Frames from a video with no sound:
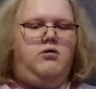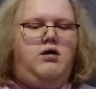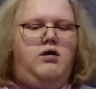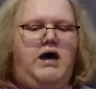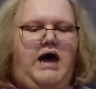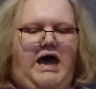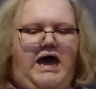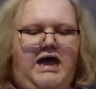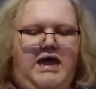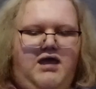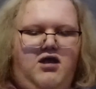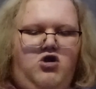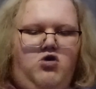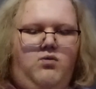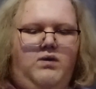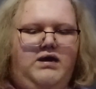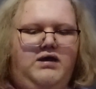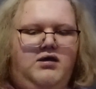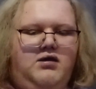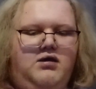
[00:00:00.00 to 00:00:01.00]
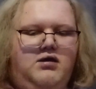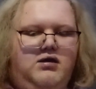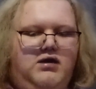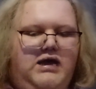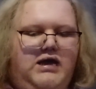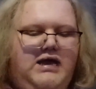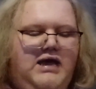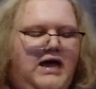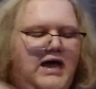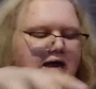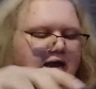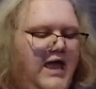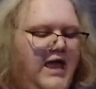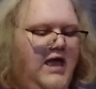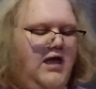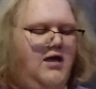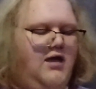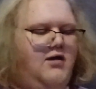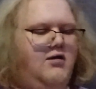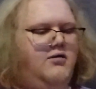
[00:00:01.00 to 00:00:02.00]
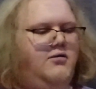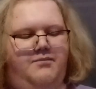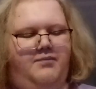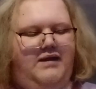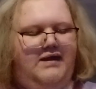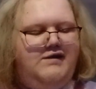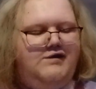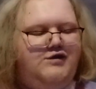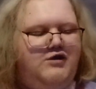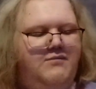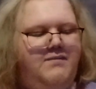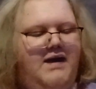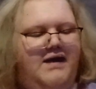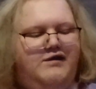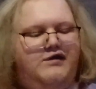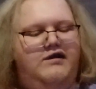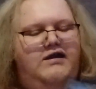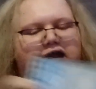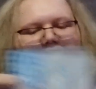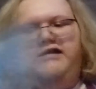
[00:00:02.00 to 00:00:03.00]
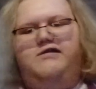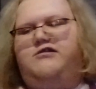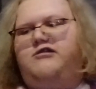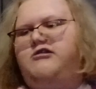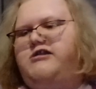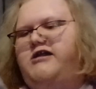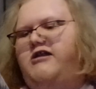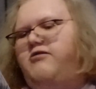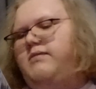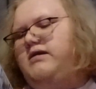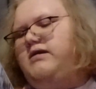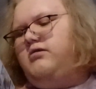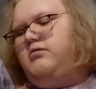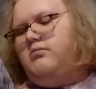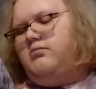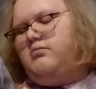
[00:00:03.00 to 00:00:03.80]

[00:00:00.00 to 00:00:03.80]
hi and a winner. Got a hot hand. Place your bets, ladies and gentlemen.